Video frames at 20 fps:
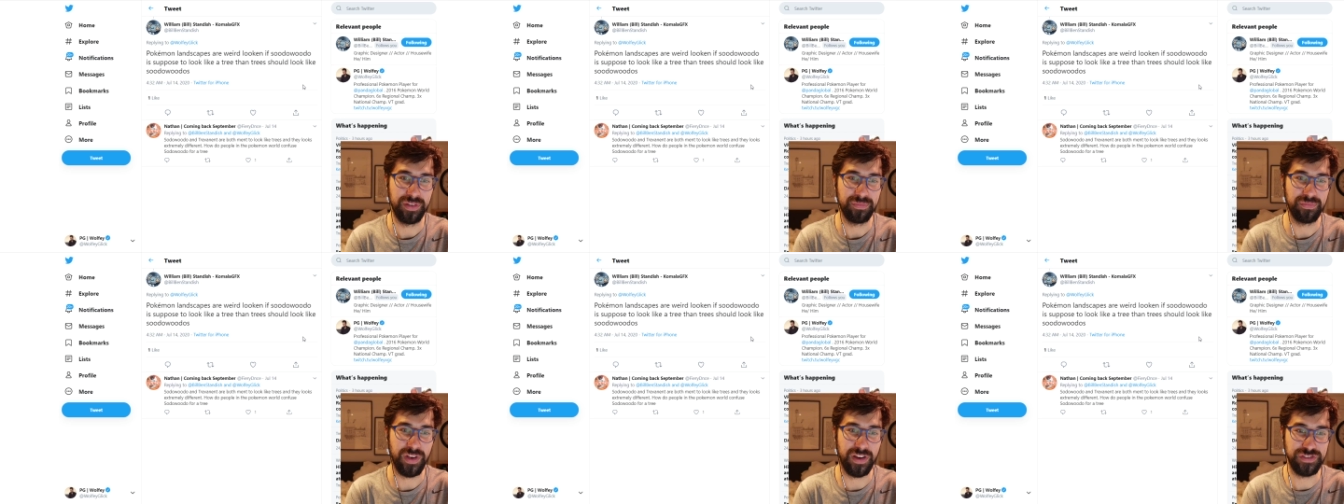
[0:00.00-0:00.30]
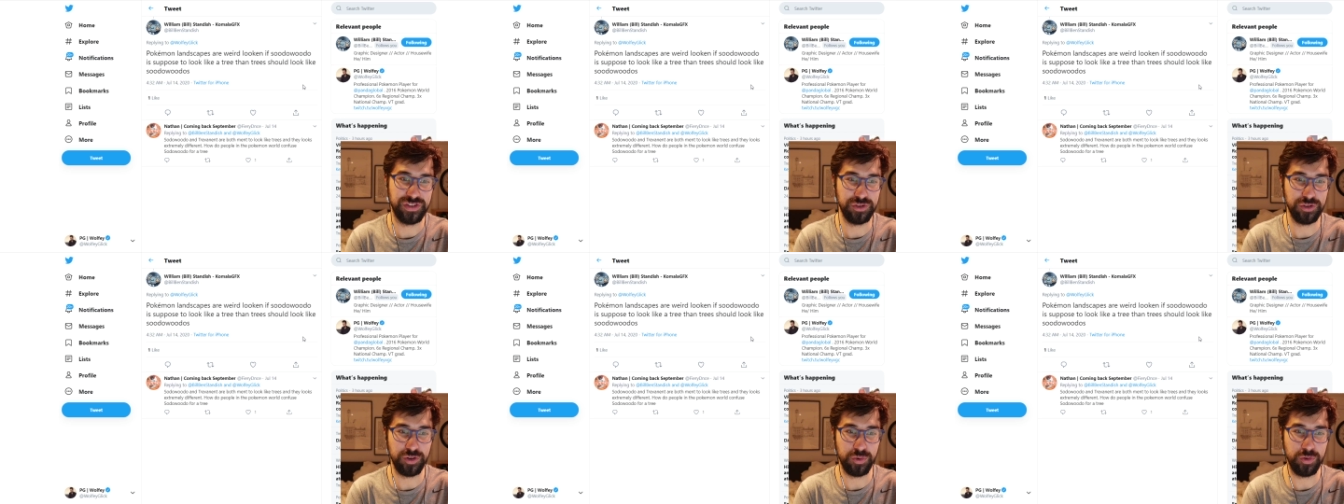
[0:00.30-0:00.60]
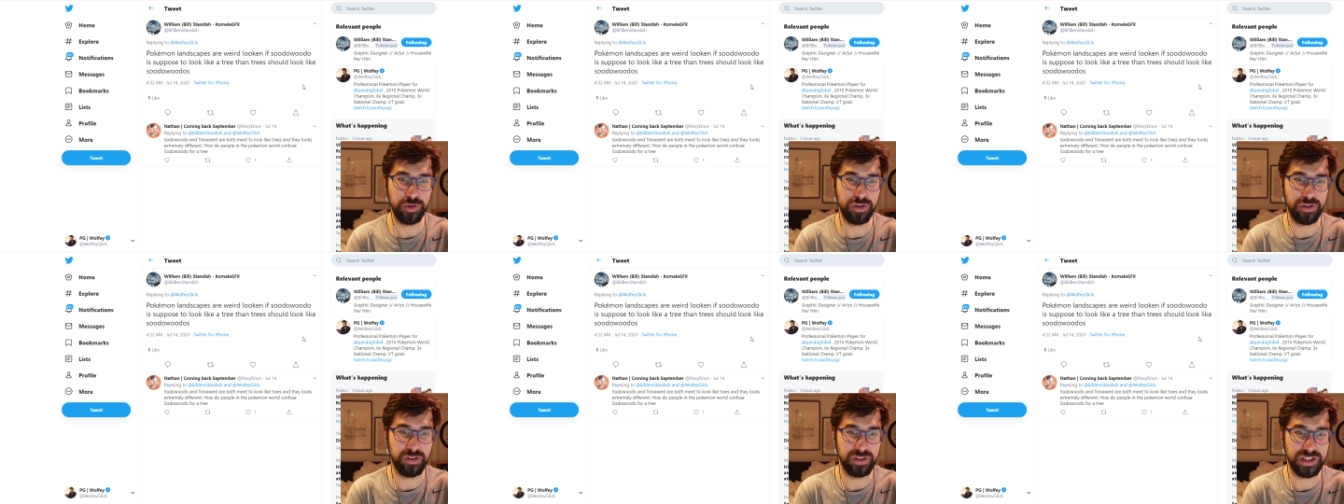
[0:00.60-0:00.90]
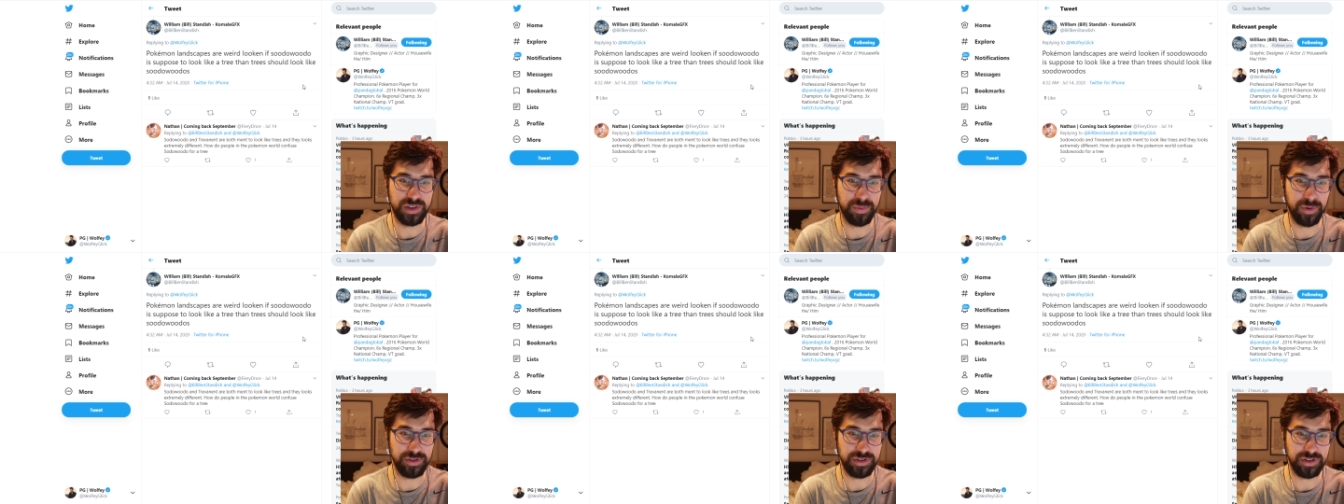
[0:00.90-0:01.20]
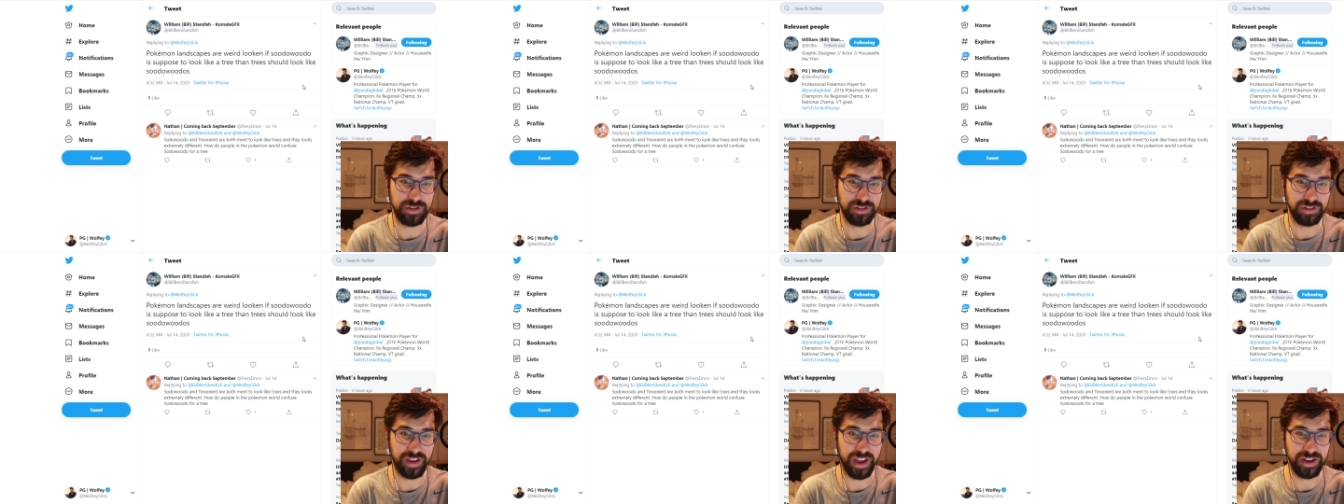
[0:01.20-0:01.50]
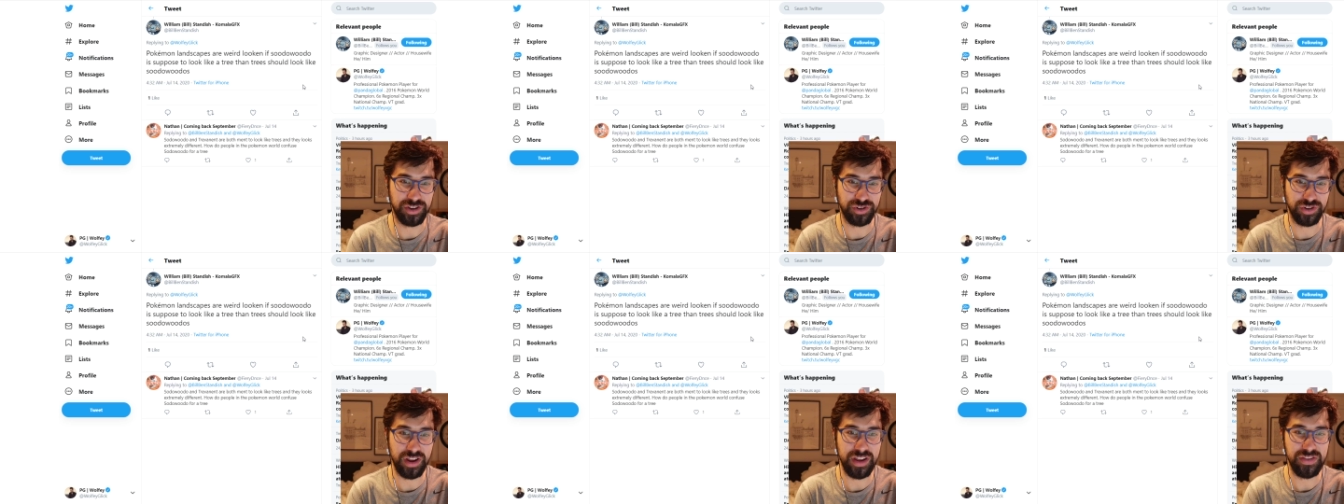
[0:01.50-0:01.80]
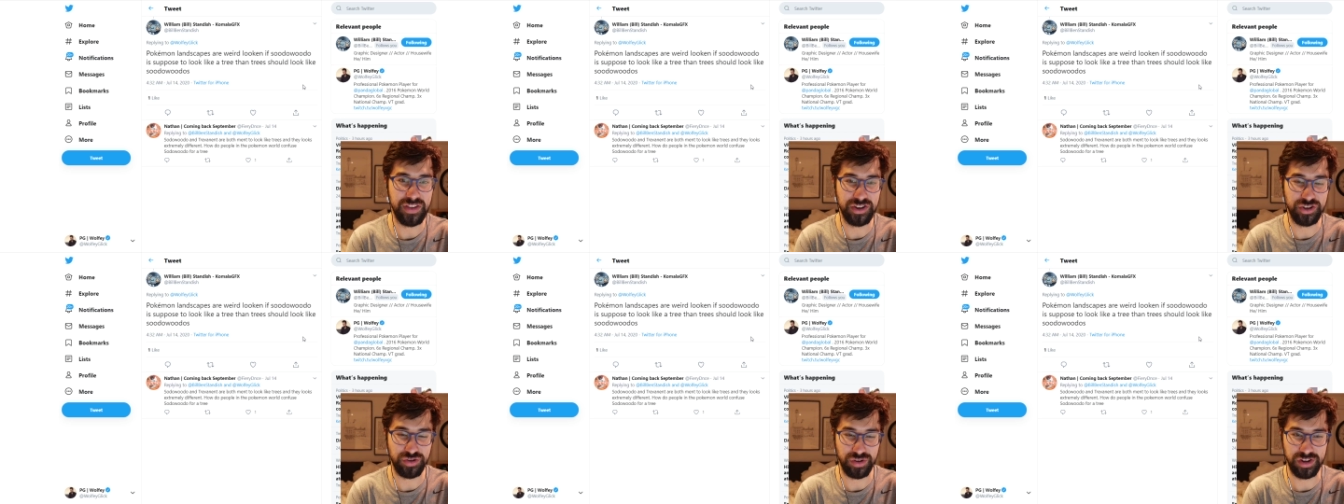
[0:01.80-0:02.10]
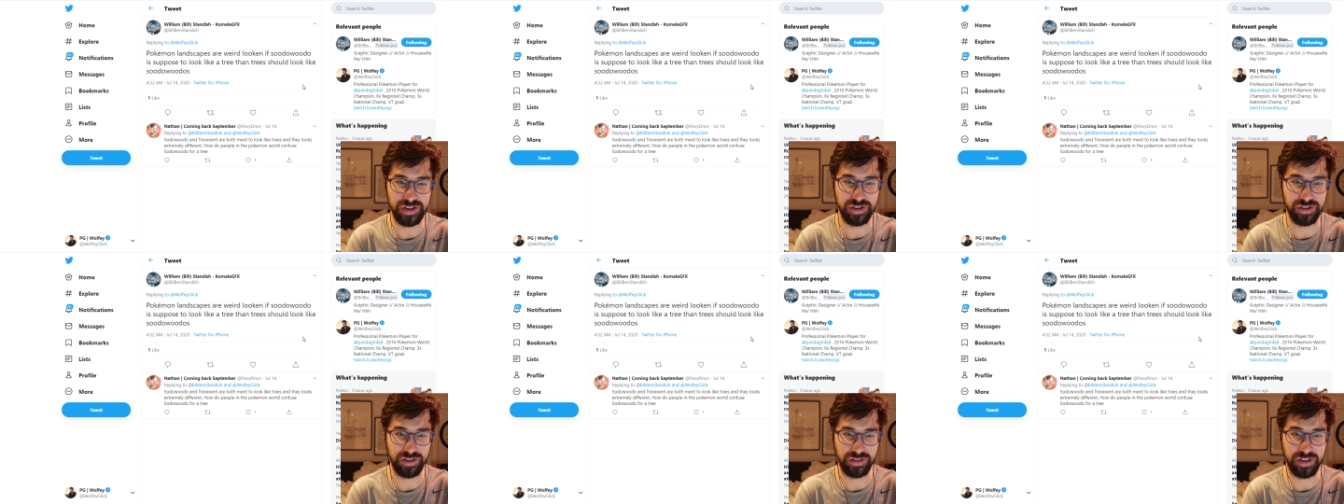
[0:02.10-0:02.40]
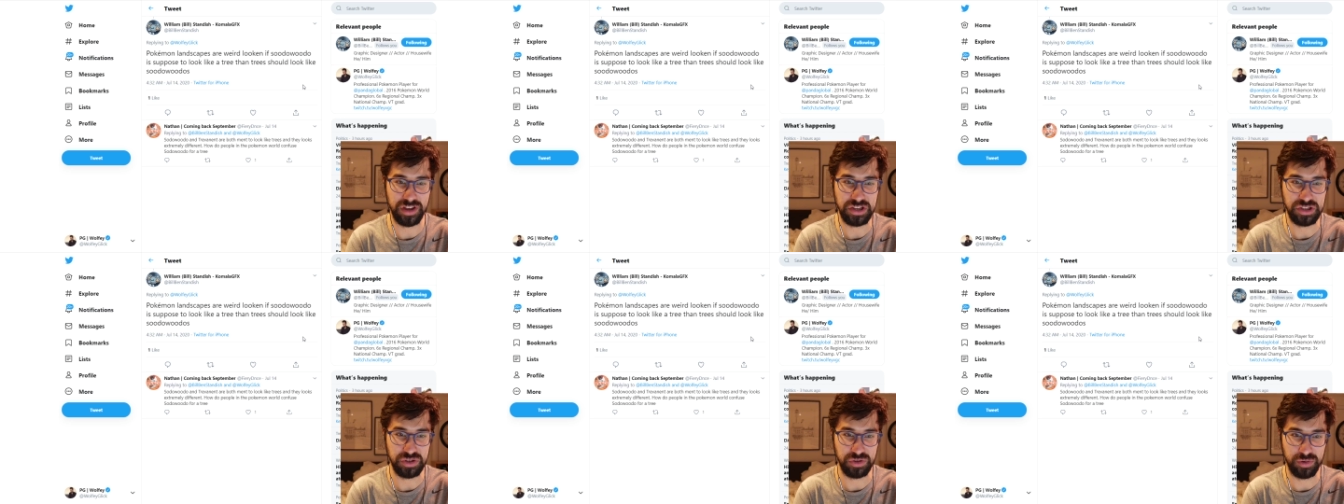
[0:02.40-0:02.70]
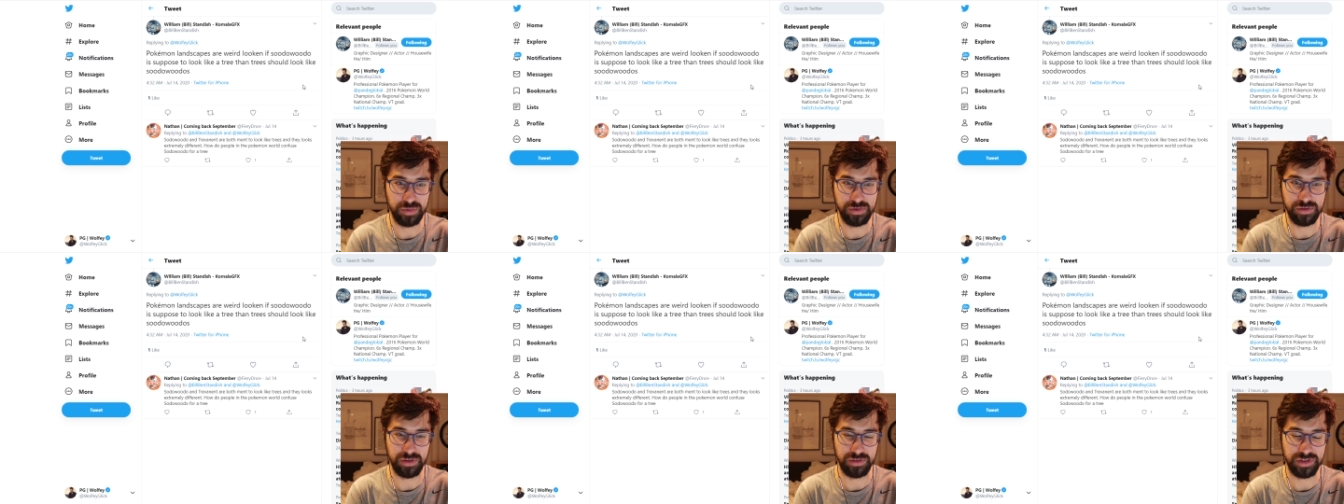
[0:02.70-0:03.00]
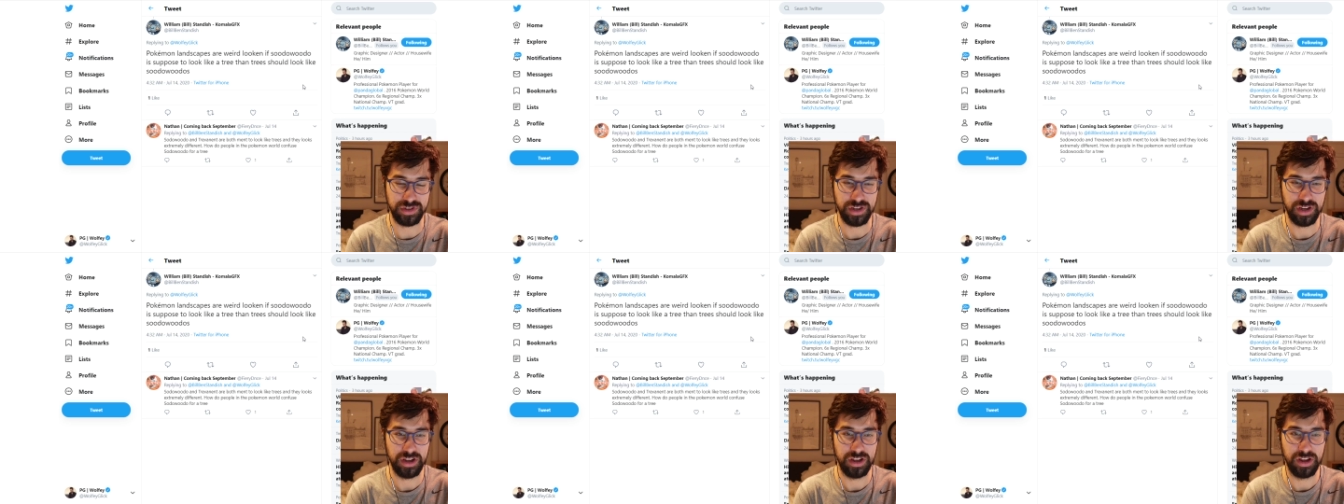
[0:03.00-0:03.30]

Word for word: If Sudowoodo is supposed to look like a tree, then trees should look like Sudowoodos.